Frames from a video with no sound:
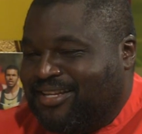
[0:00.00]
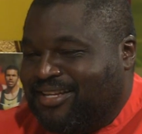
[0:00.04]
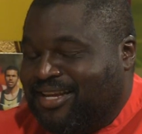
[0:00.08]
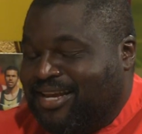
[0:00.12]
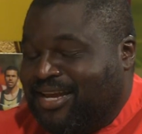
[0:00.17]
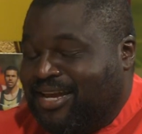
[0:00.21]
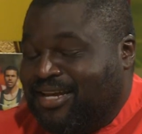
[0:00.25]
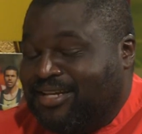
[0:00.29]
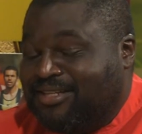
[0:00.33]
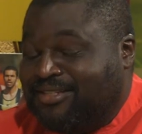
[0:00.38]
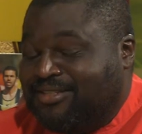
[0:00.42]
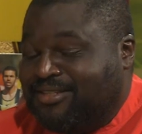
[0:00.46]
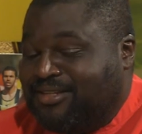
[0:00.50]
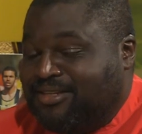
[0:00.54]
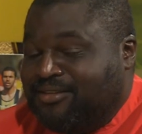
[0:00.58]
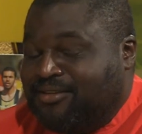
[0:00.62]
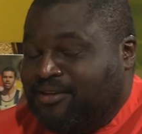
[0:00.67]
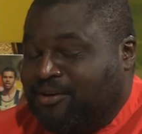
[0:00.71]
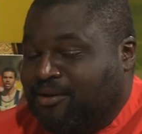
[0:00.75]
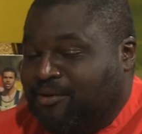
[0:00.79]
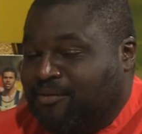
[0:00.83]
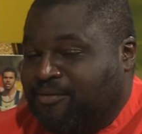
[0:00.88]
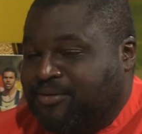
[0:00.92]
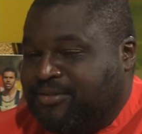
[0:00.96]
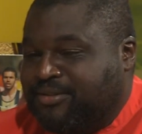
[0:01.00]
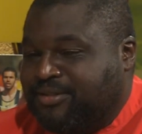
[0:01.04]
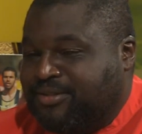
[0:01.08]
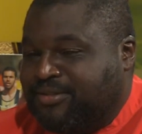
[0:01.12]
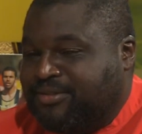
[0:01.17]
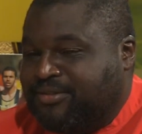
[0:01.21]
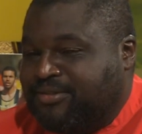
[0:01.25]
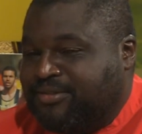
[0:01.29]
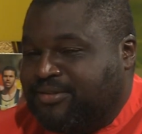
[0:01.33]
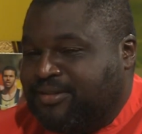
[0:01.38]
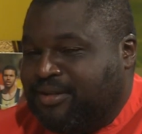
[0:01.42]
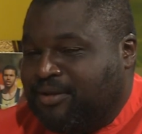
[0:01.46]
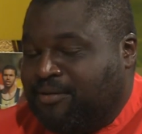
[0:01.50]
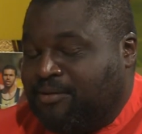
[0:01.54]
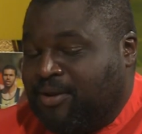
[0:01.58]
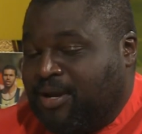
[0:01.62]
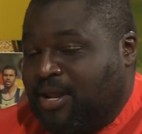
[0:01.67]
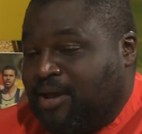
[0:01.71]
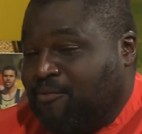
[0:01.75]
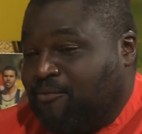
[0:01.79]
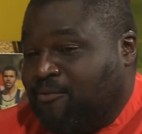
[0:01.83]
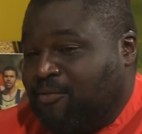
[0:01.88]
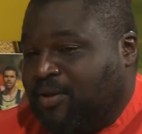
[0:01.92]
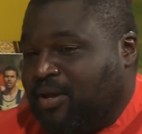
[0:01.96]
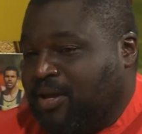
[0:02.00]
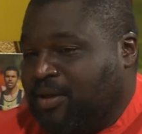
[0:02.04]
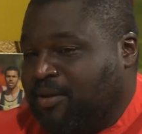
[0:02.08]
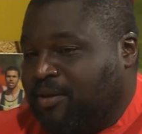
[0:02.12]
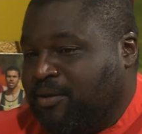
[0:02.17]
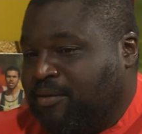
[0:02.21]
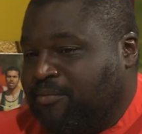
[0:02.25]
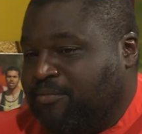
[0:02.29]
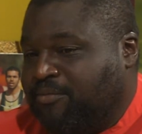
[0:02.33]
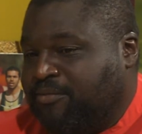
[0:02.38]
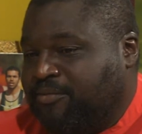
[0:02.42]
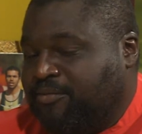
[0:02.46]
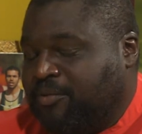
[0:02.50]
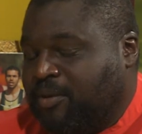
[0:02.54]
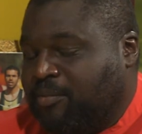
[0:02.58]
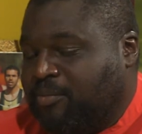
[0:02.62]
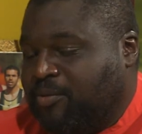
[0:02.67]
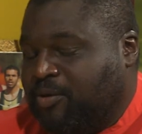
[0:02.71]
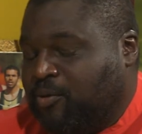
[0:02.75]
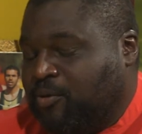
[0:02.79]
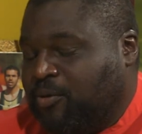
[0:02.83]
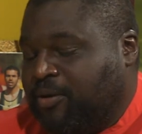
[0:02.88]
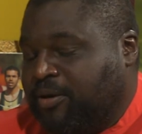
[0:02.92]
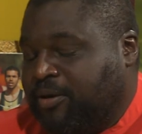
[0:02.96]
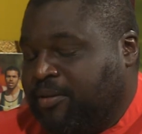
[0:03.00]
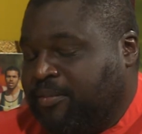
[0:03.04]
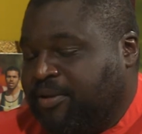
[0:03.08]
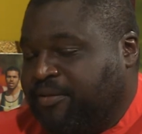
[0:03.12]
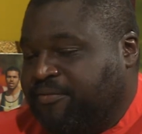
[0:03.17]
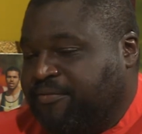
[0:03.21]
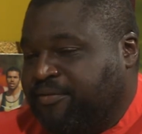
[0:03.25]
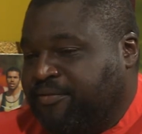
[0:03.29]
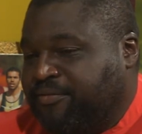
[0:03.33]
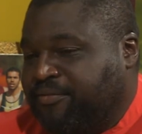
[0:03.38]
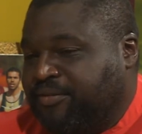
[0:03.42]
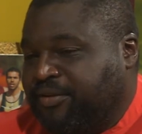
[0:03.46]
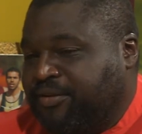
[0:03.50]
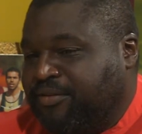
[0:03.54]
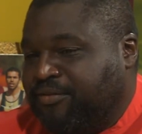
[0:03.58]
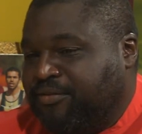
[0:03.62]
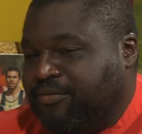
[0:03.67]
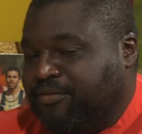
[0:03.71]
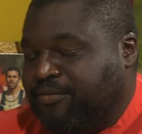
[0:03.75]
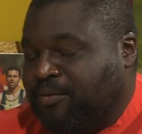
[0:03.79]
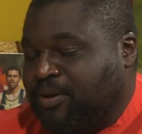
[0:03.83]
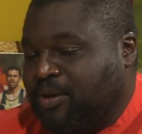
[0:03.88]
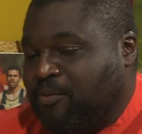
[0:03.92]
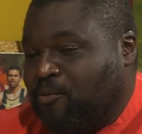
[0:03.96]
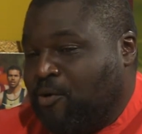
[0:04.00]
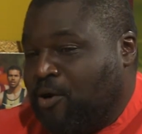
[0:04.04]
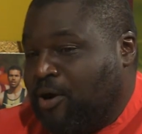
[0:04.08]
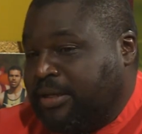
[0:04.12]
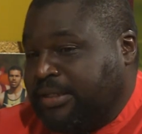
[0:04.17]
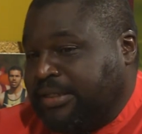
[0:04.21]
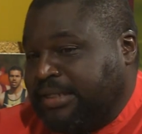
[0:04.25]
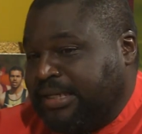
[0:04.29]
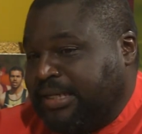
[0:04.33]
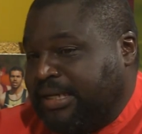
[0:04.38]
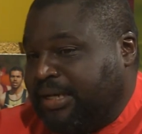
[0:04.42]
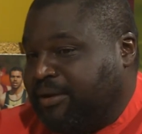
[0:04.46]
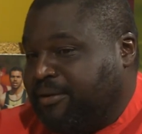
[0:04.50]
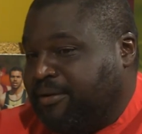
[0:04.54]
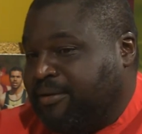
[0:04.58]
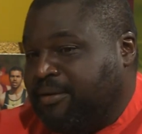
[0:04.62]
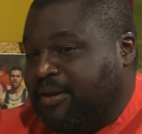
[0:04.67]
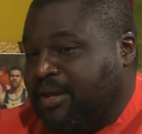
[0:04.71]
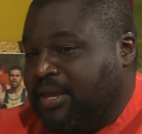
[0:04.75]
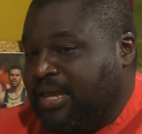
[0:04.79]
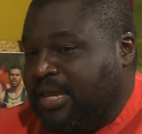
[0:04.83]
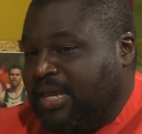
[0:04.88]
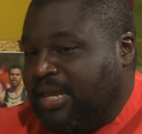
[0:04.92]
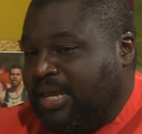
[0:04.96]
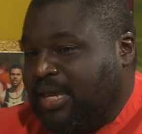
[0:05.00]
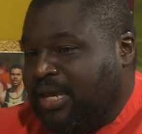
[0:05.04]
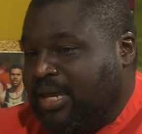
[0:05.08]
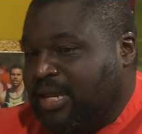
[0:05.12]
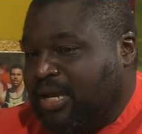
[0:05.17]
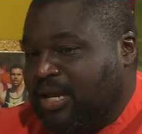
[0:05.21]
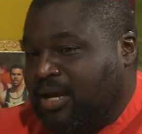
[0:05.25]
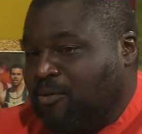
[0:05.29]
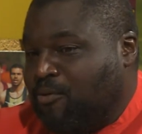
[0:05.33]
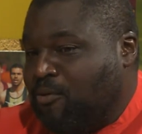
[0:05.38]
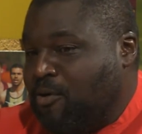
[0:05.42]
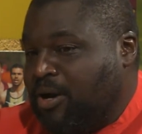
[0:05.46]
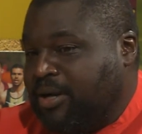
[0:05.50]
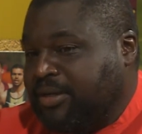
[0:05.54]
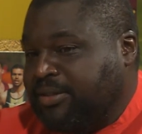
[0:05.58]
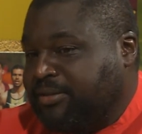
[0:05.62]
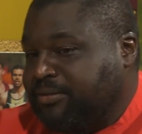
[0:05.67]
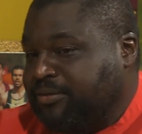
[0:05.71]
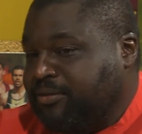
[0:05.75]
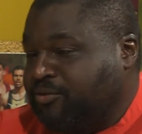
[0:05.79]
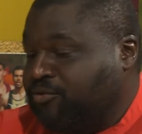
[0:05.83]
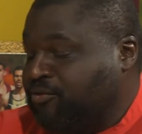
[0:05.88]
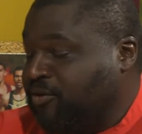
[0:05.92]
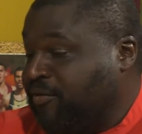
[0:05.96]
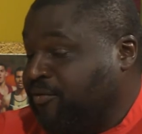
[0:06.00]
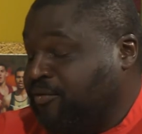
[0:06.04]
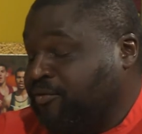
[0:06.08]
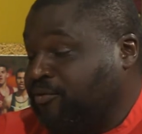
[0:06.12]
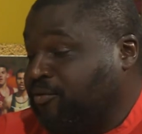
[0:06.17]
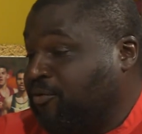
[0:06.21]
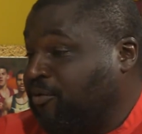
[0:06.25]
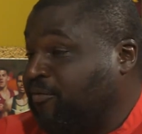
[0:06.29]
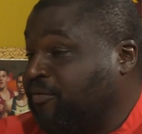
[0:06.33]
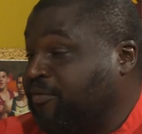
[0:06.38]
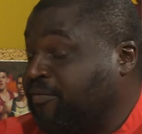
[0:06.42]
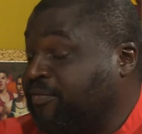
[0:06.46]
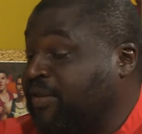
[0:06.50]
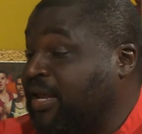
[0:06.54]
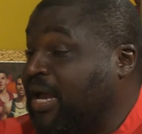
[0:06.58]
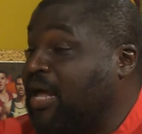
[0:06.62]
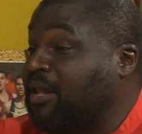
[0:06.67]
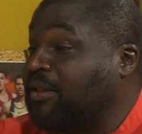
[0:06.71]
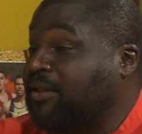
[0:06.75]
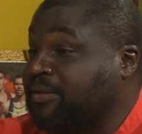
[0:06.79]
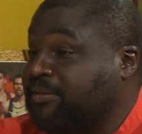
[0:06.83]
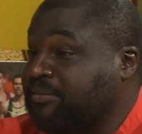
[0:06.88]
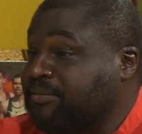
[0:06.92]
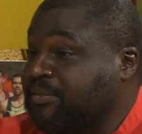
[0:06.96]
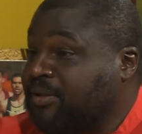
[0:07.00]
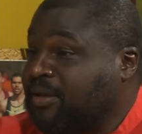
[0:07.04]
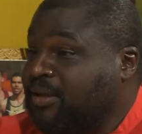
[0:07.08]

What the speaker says: Yeah, I'm going into my fifth season, so I walked in here, and I walked in a treasure trove of talent.